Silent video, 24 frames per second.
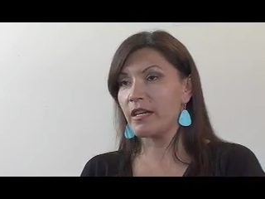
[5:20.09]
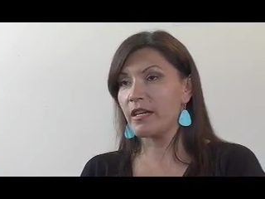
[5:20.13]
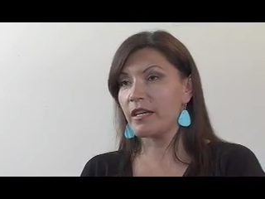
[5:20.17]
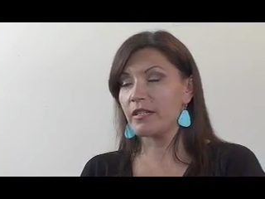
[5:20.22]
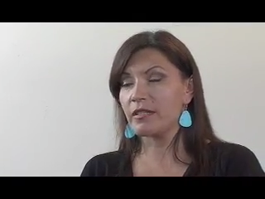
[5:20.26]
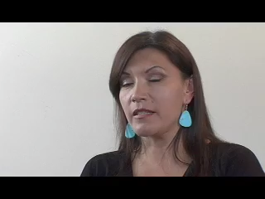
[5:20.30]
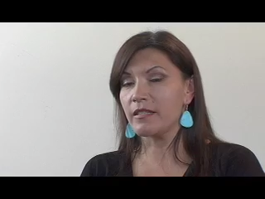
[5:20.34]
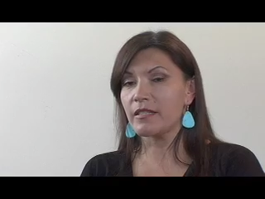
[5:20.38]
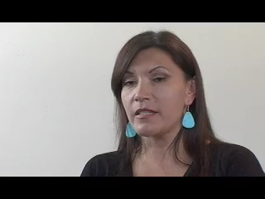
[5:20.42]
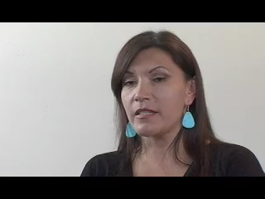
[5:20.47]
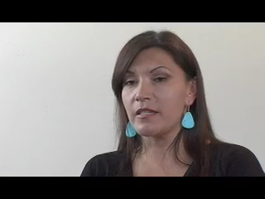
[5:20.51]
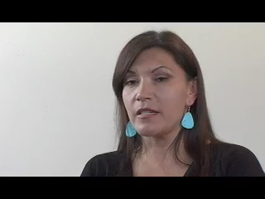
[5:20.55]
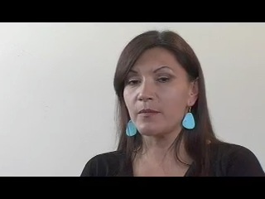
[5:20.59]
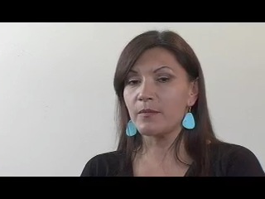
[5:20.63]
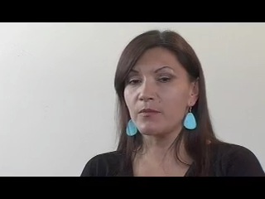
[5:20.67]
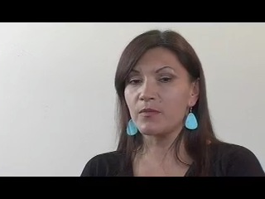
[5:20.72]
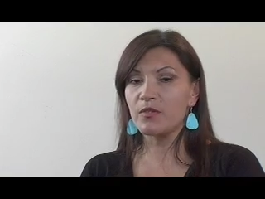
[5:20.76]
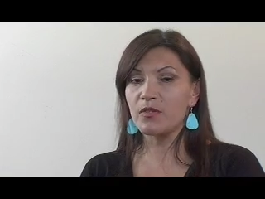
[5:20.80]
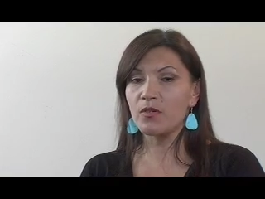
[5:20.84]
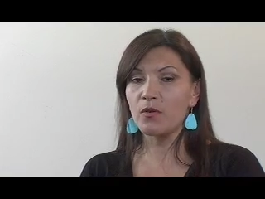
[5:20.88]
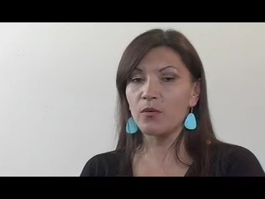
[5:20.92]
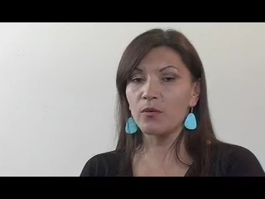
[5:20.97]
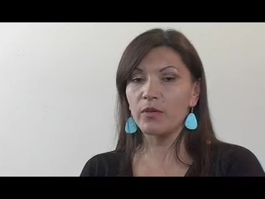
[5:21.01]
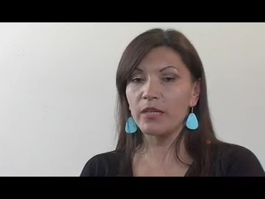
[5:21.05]
And
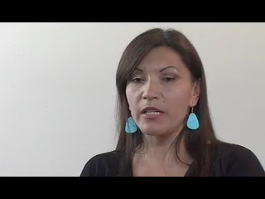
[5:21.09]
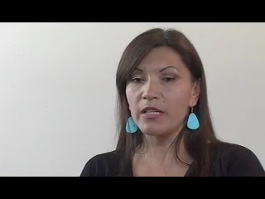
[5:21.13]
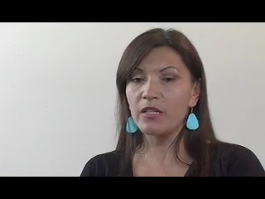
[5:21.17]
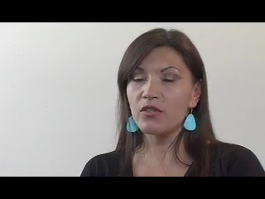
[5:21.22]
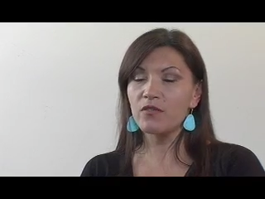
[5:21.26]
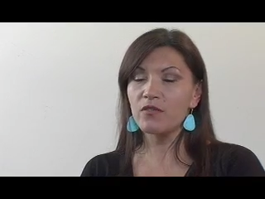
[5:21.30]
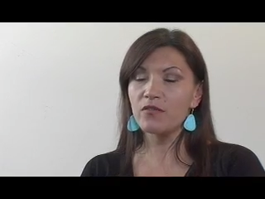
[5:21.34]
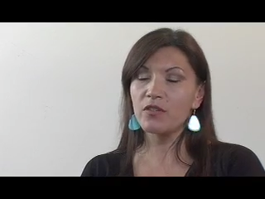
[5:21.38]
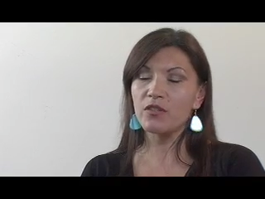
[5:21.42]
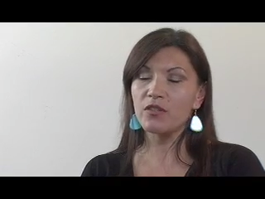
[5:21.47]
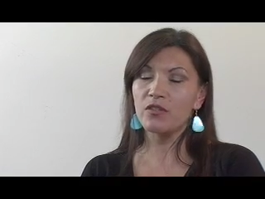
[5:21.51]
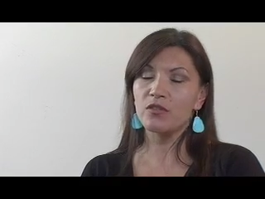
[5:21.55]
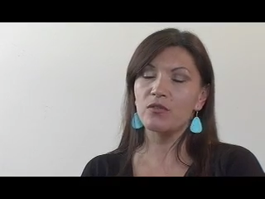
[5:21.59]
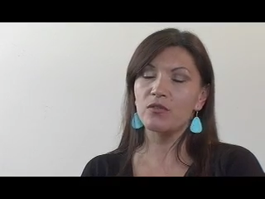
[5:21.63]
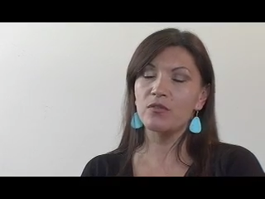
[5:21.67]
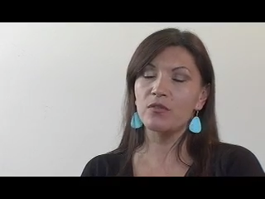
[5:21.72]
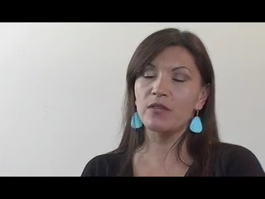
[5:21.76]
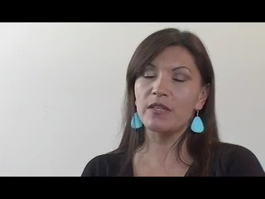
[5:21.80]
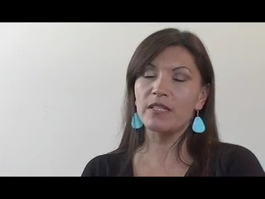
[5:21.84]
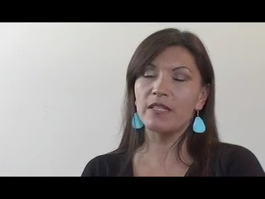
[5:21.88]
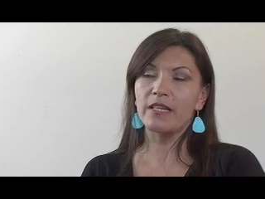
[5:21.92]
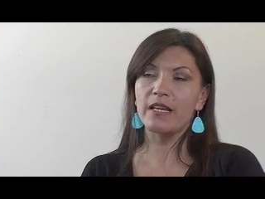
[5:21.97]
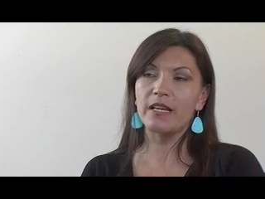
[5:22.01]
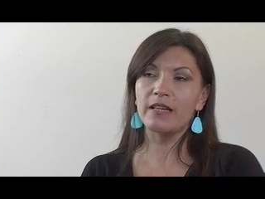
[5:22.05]
so each of the
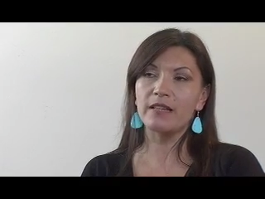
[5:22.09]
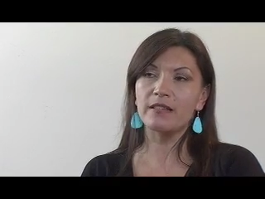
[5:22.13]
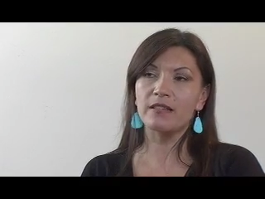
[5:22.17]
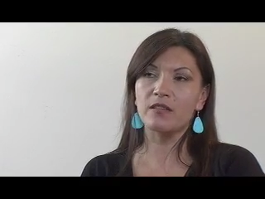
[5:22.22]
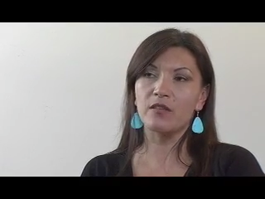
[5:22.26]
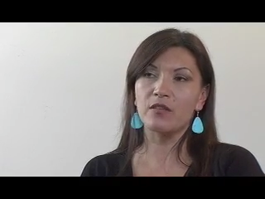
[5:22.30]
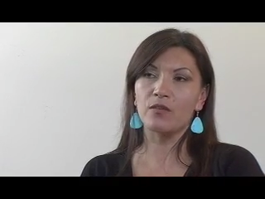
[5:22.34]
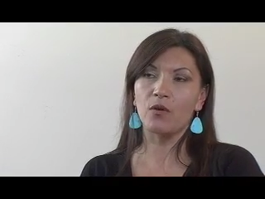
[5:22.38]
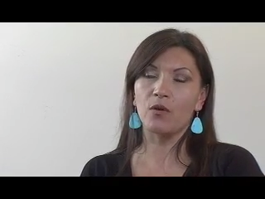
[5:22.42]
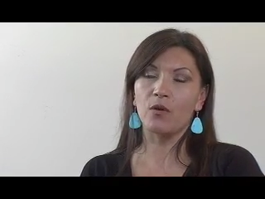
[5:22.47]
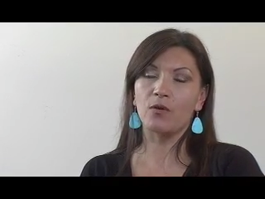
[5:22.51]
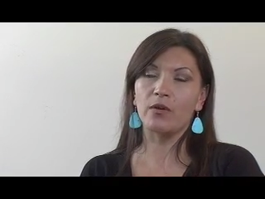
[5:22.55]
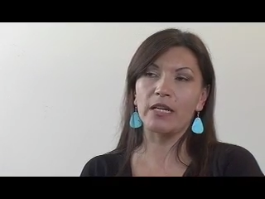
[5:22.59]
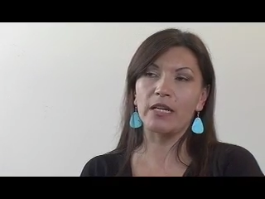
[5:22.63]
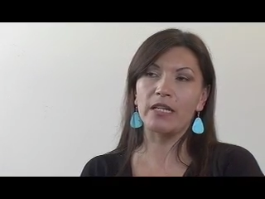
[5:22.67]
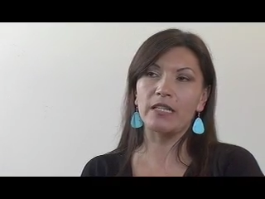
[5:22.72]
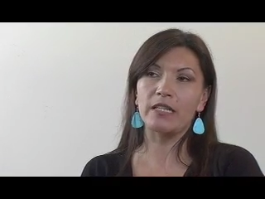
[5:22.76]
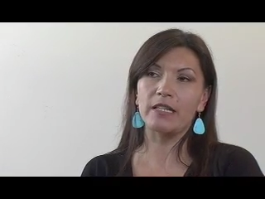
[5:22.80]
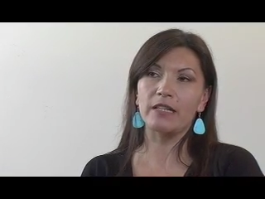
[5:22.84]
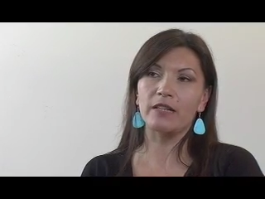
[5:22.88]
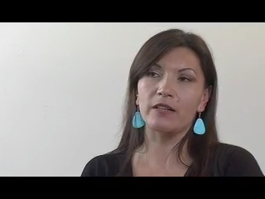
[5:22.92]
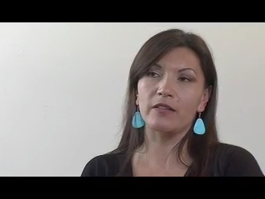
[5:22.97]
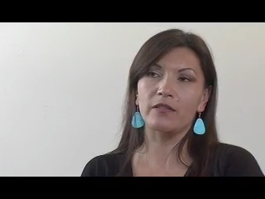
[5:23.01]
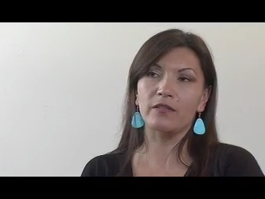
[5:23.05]
students has their own
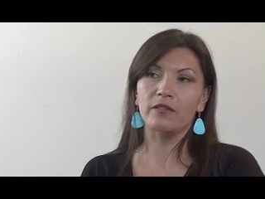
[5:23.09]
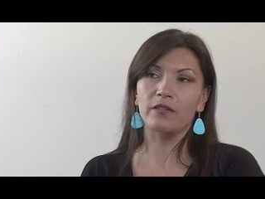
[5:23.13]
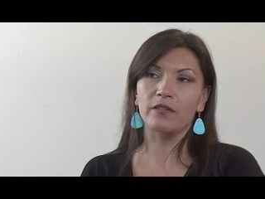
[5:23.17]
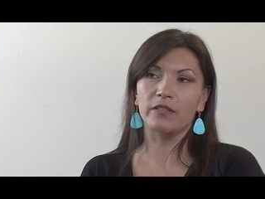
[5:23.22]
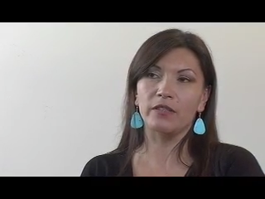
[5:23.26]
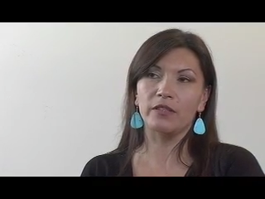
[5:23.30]
idea,